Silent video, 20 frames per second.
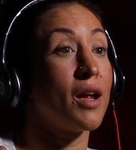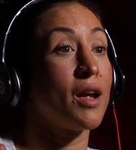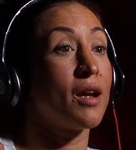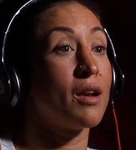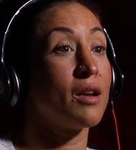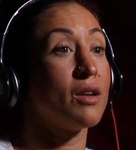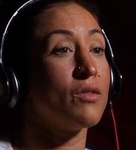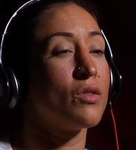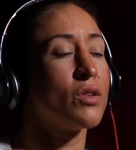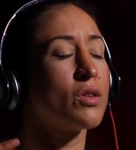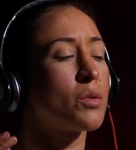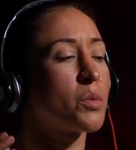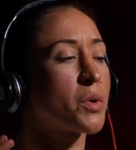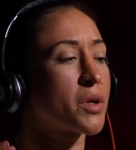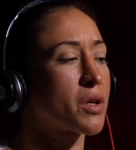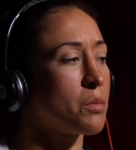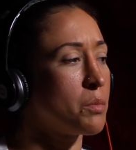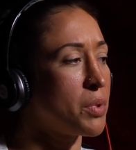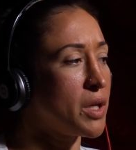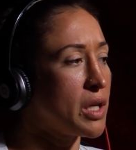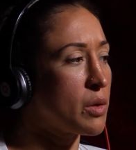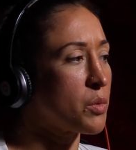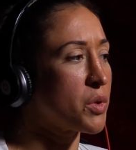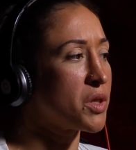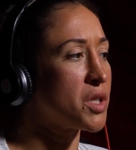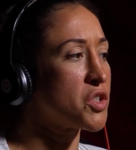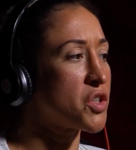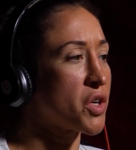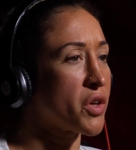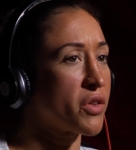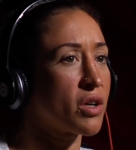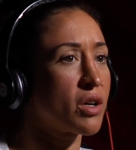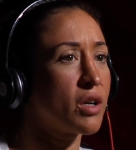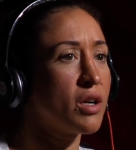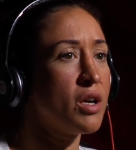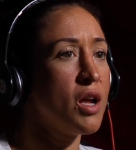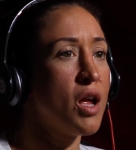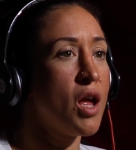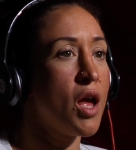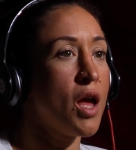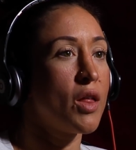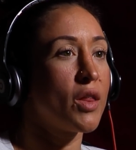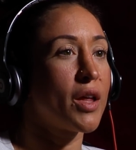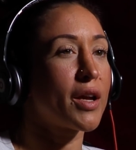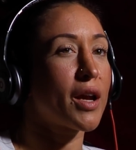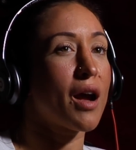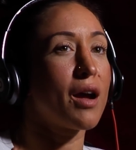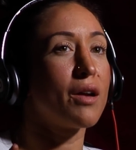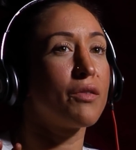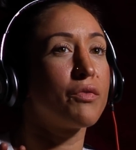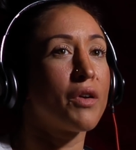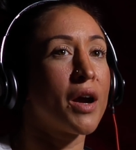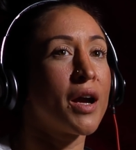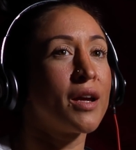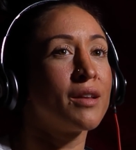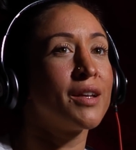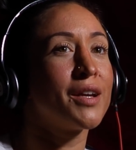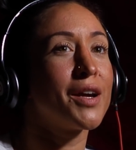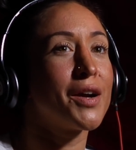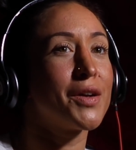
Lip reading: And even though we're competing with each other, like I finally